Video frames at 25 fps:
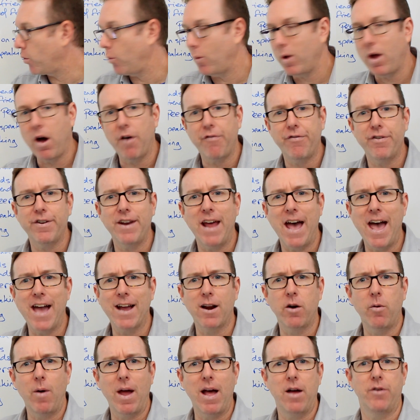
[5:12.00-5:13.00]
we often
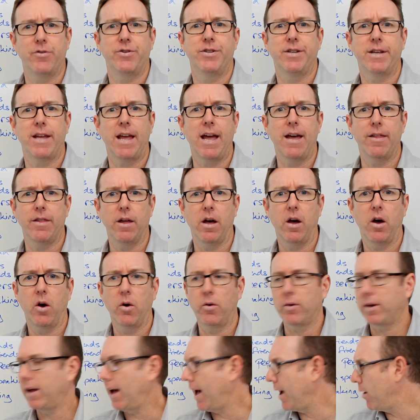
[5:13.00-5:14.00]
hang around together,
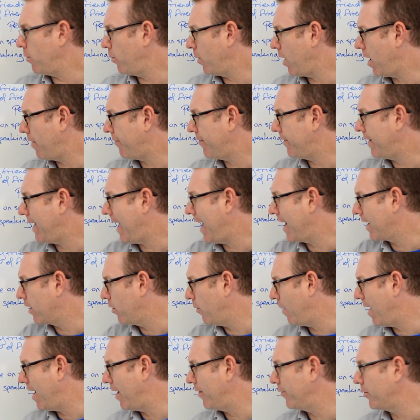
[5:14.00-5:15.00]
okay? We often hang
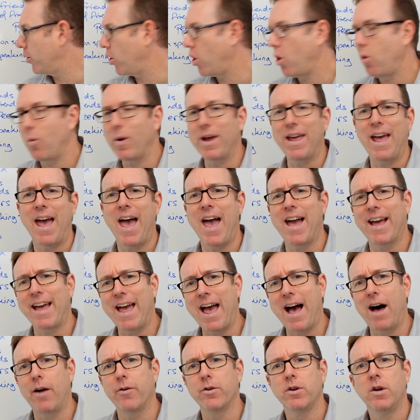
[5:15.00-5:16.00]
around, or we hang
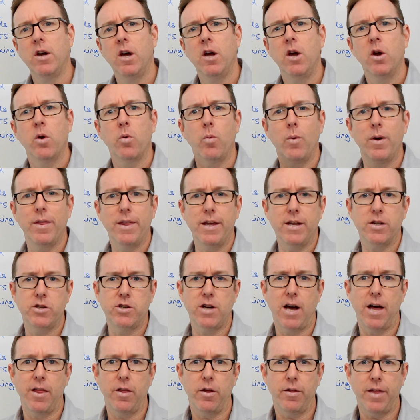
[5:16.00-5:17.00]
out with
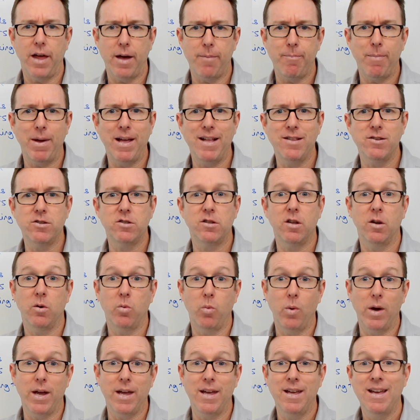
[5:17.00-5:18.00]
each other. That means
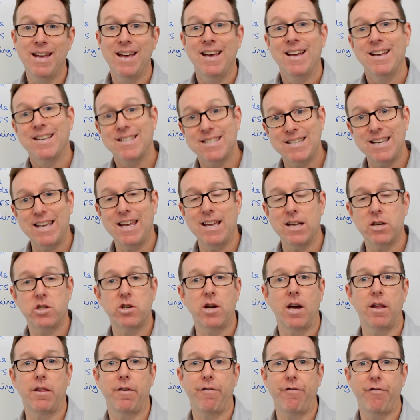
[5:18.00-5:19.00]
that we see
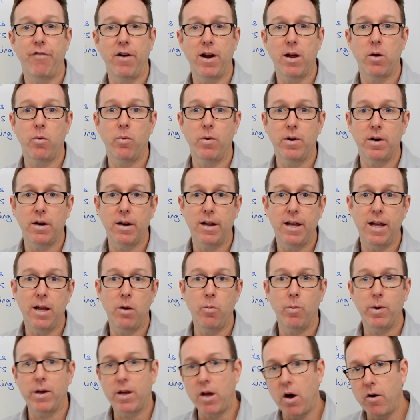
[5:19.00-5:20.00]
each other
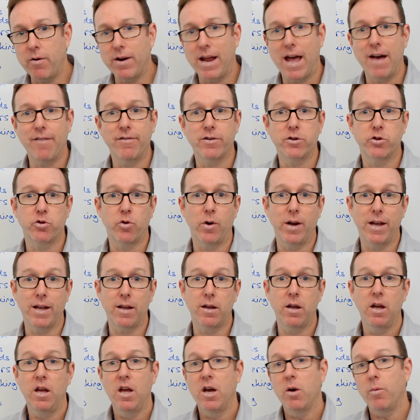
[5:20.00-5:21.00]
frequently, we go and have a
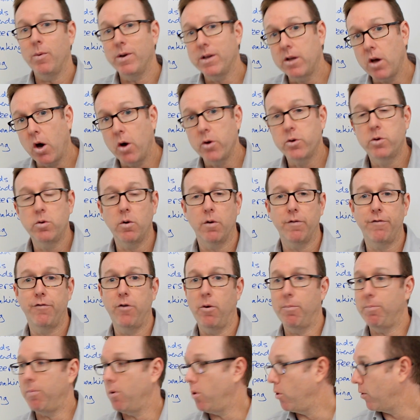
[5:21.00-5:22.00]
drink, we go to a
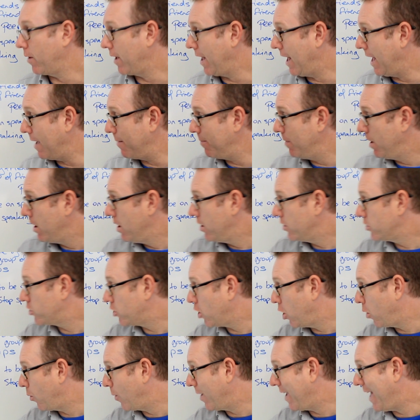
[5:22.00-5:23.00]
football game,
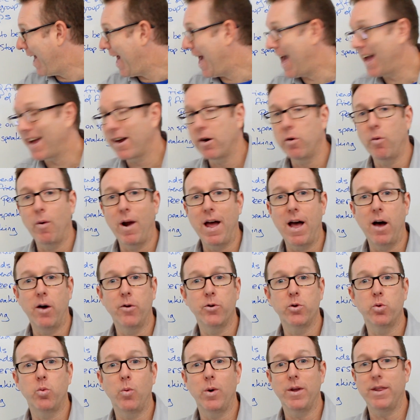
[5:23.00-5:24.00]
so we hang
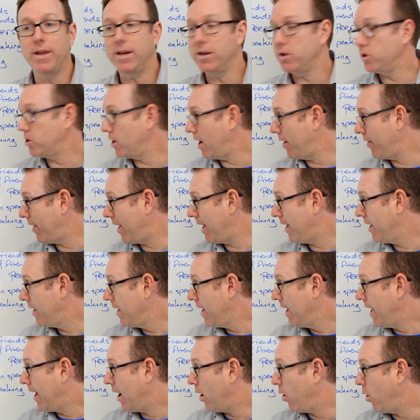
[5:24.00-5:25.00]
around with each other,
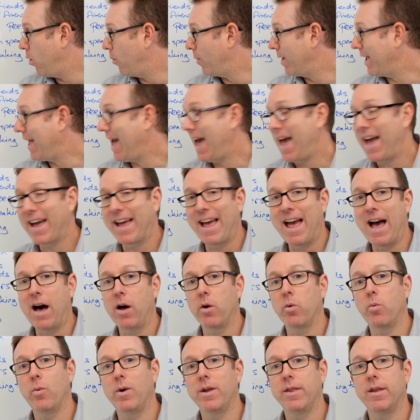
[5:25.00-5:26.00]
or we hang
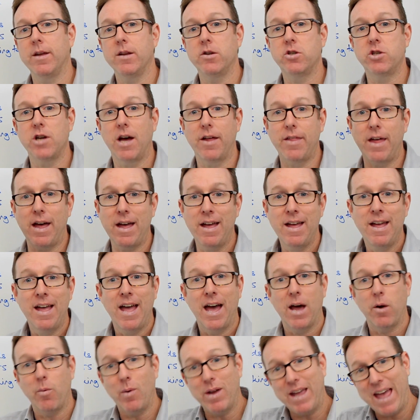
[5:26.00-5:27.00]
out with each other,
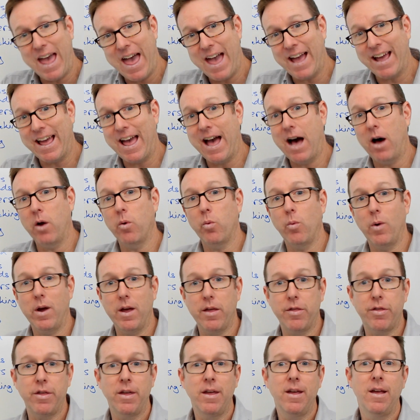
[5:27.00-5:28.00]
and we hang out
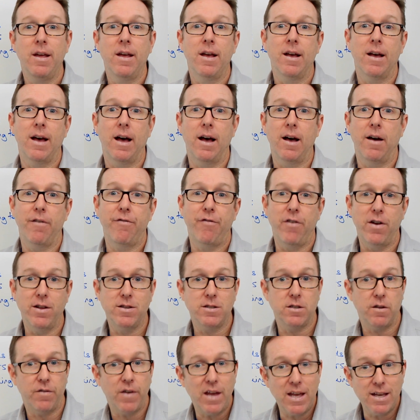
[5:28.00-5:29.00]
with
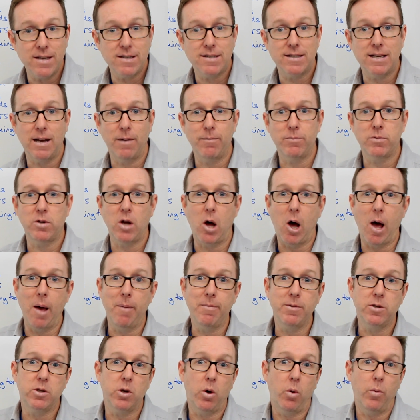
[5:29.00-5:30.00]
friends of his
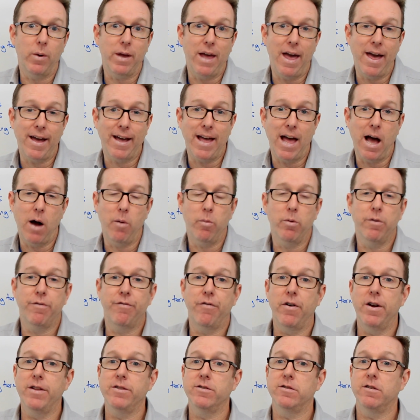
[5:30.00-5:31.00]
sometimes, or we hang out with
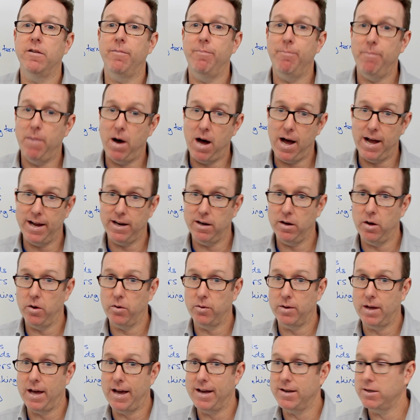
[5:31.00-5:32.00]
friends of mine,
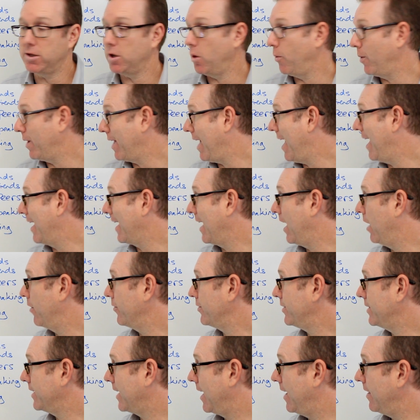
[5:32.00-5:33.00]
okay? So we hang
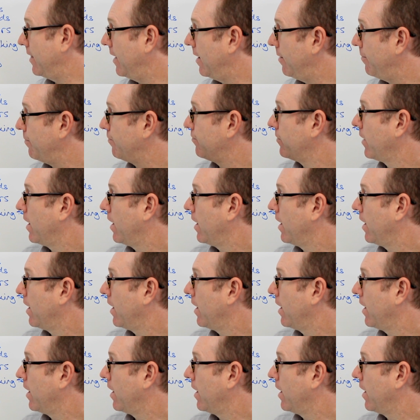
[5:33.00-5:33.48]
out together.